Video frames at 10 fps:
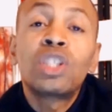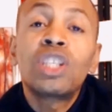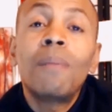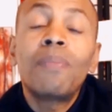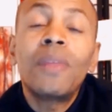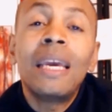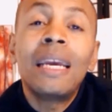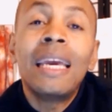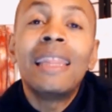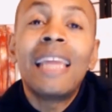
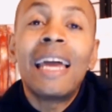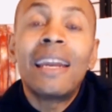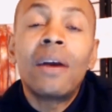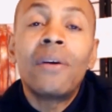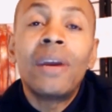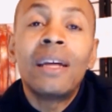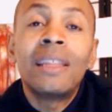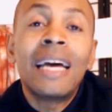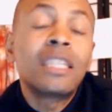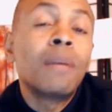something in that area
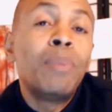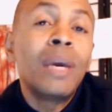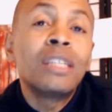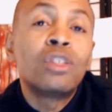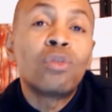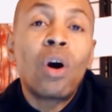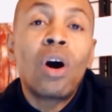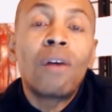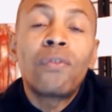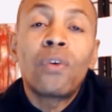that's a big
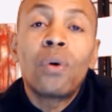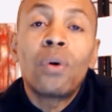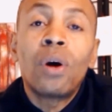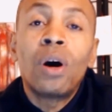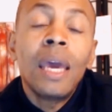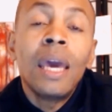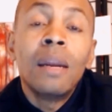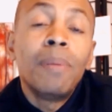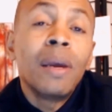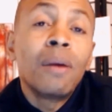draw
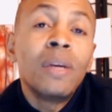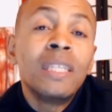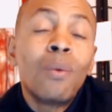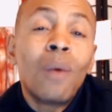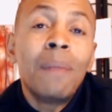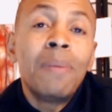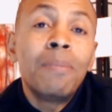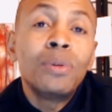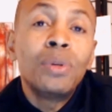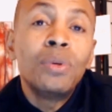and a big reason why
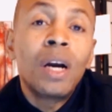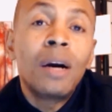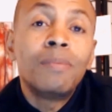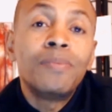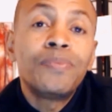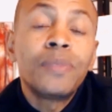people do come.